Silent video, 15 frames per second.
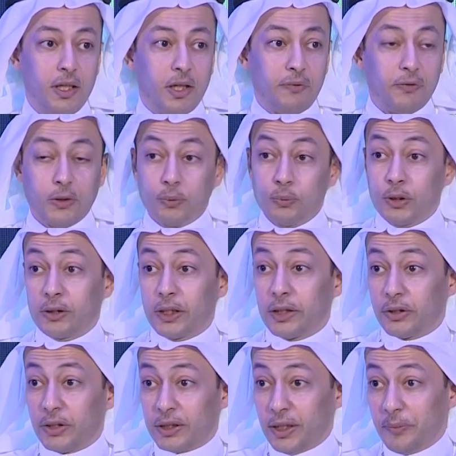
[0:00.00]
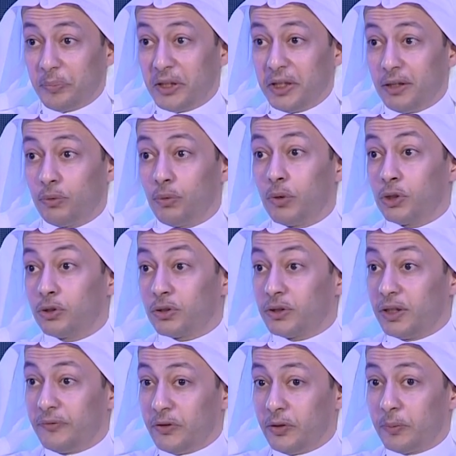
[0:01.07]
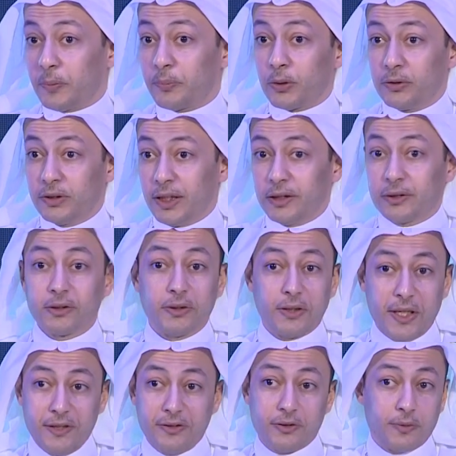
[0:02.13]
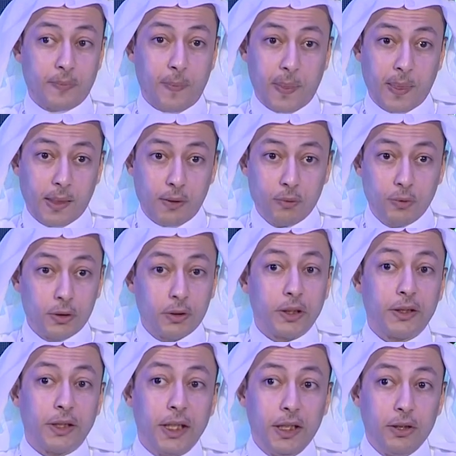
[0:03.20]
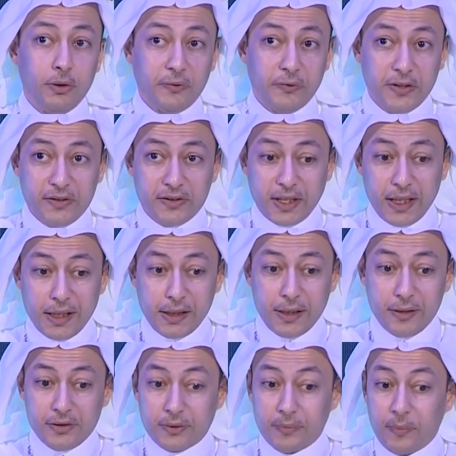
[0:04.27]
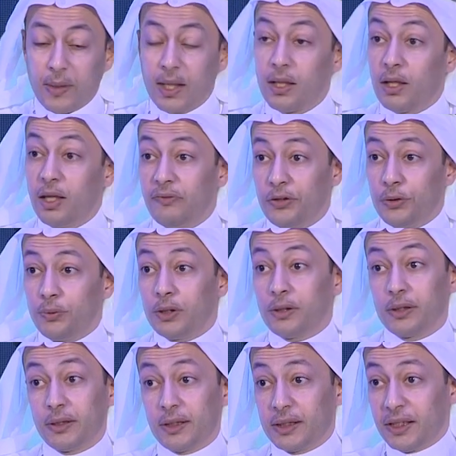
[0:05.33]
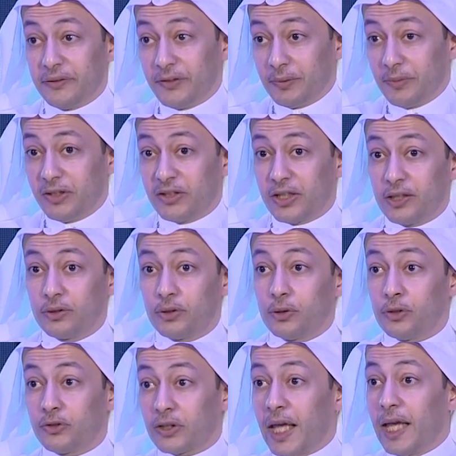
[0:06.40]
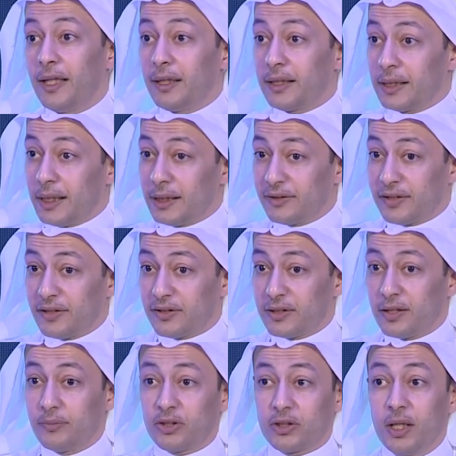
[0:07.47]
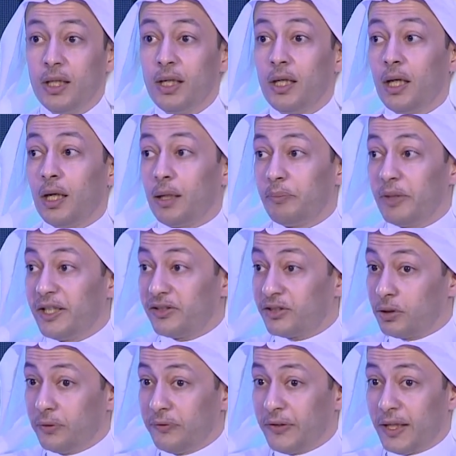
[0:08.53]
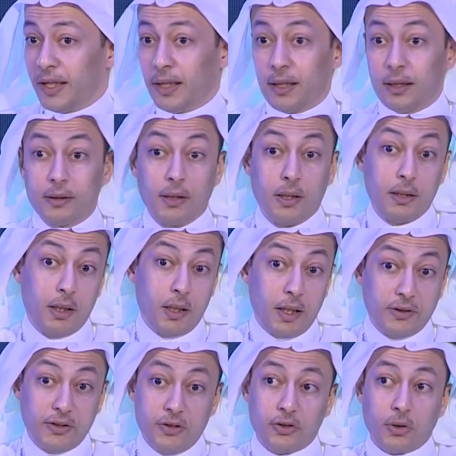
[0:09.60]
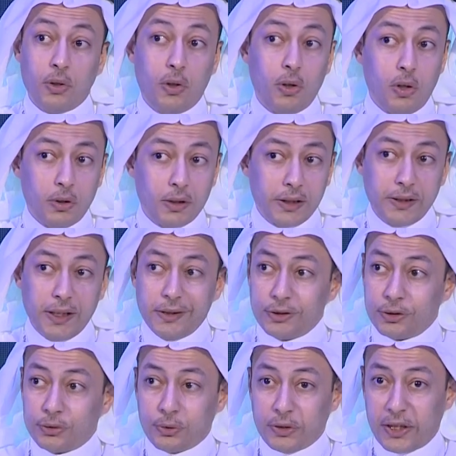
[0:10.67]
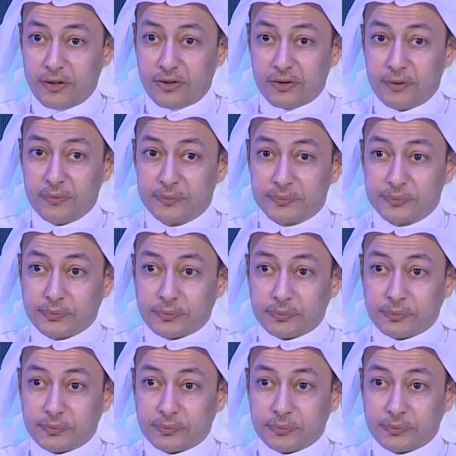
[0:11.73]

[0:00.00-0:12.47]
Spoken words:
If you are working in a company, you want to develop a product, yes, work in any of these areas. If you work in the government sectors, healthcare systems, Ministry of Health, it is all related to this.